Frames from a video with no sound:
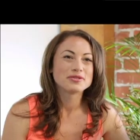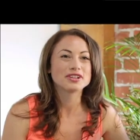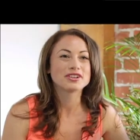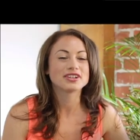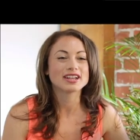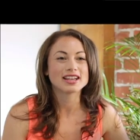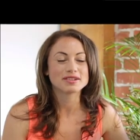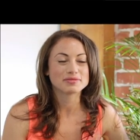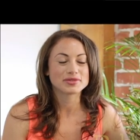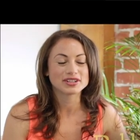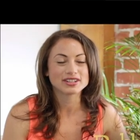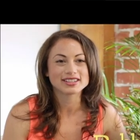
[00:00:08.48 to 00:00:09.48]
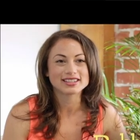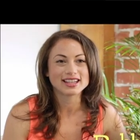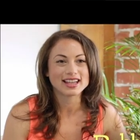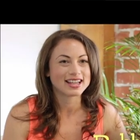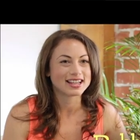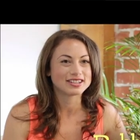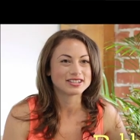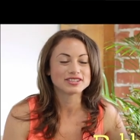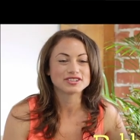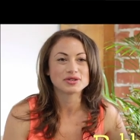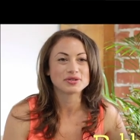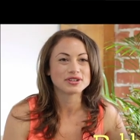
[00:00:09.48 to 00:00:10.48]
We create books
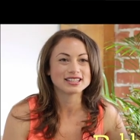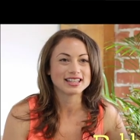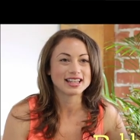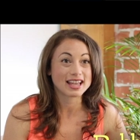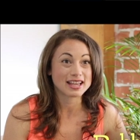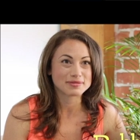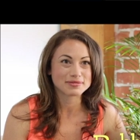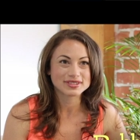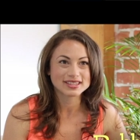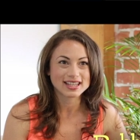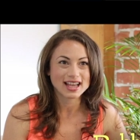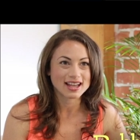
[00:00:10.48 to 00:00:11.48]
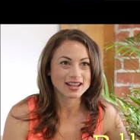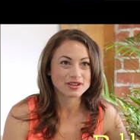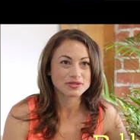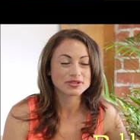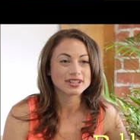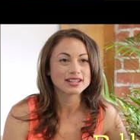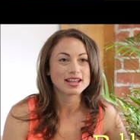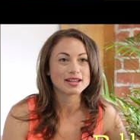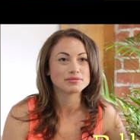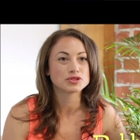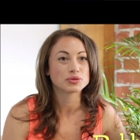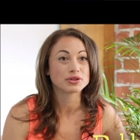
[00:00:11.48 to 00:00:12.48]
and toys and games that really
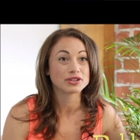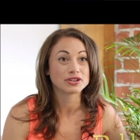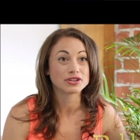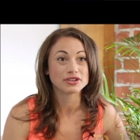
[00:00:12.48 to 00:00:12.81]
aimed toward